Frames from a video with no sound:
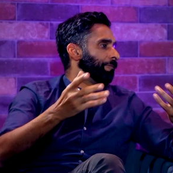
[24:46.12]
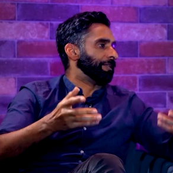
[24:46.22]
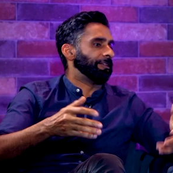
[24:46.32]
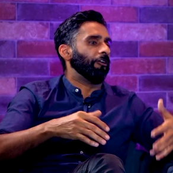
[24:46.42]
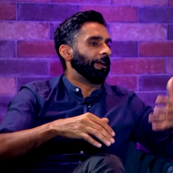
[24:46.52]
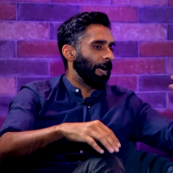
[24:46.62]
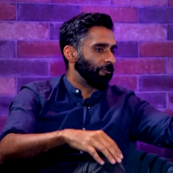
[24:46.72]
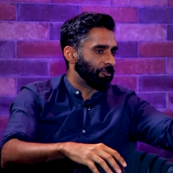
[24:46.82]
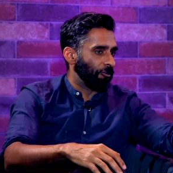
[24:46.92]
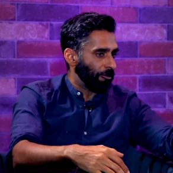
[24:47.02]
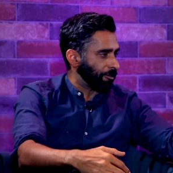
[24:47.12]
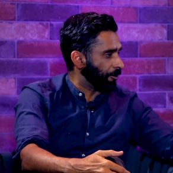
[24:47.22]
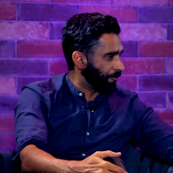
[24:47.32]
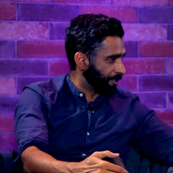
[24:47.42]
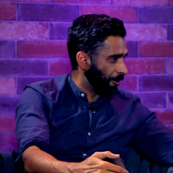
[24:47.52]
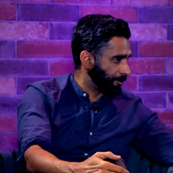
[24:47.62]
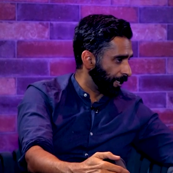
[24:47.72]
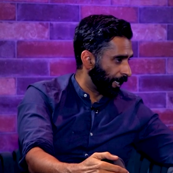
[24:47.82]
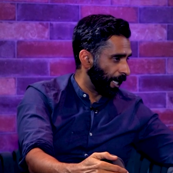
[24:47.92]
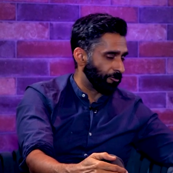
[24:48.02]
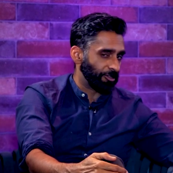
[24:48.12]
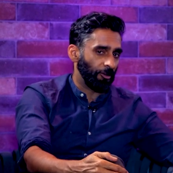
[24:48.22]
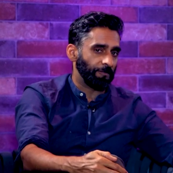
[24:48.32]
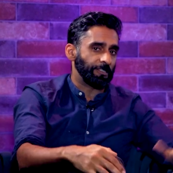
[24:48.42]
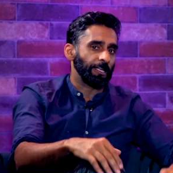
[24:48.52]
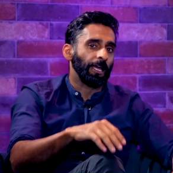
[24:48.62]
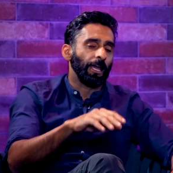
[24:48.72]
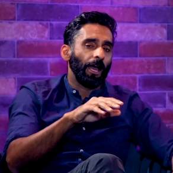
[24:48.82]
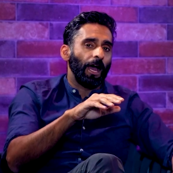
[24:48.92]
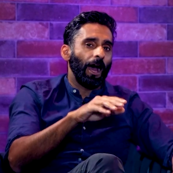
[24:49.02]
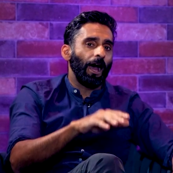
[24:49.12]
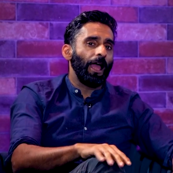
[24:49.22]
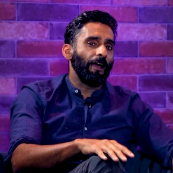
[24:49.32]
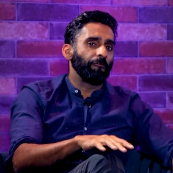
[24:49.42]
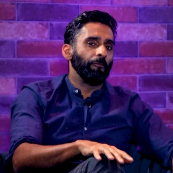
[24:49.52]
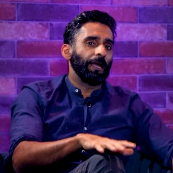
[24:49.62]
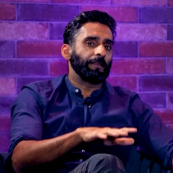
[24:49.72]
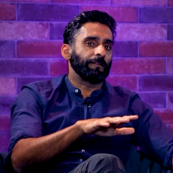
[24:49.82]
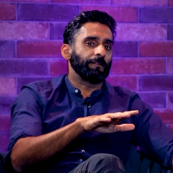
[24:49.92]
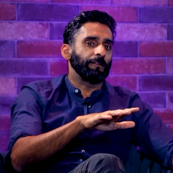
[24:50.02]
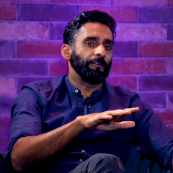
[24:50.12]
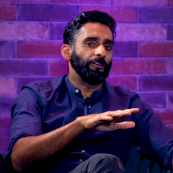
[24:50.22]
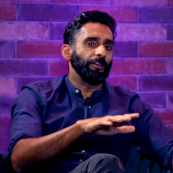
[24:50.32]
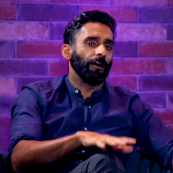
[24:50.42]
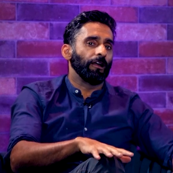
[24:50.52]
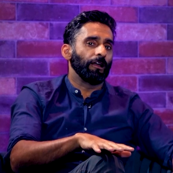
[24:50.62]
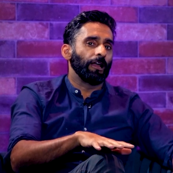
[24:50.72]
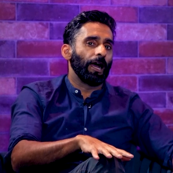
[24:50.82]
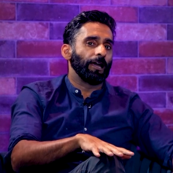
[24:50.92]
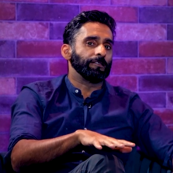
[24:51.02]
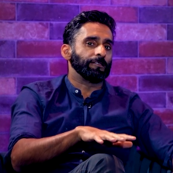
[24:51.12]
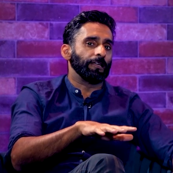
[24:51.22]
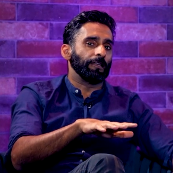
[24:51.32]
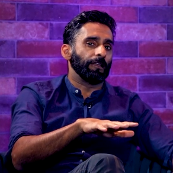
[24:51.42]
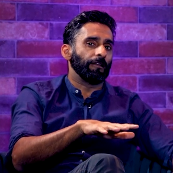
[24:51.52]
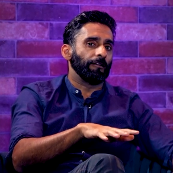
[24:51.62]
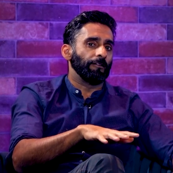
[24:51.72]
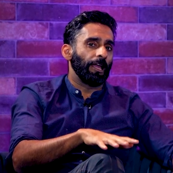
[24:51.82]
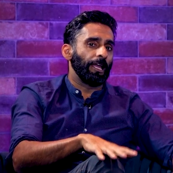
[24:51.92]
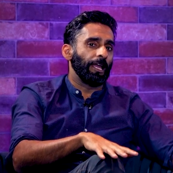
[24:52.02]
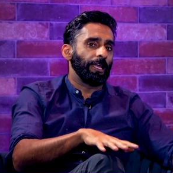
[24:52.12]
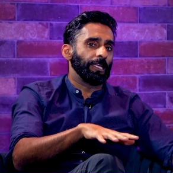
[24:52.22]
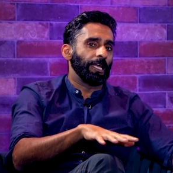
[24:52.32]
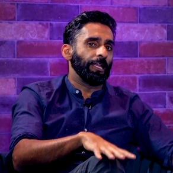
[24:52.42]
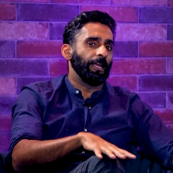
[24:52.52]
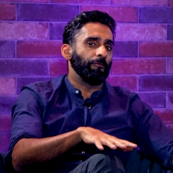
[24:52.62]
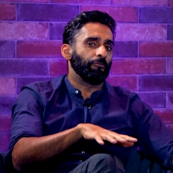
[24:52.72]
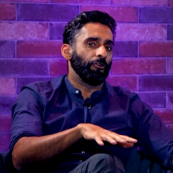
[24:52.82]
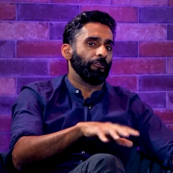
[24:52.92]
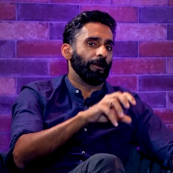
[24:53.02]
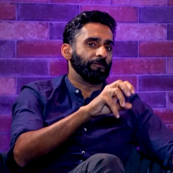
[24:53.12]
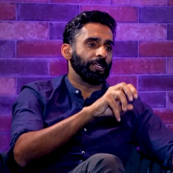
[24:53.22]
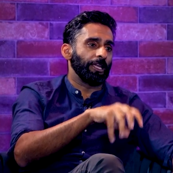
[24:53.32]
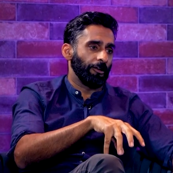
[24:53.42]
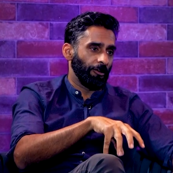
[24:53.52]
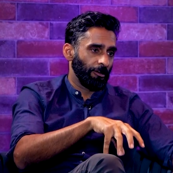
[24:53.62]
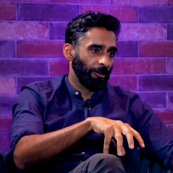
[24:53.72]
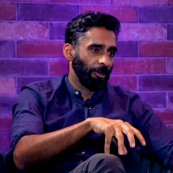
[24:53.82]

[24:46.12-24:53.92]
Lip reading: meeting or a counselor or a psychiatrist's office. Yeah. I have met young guys in AA and NA programs here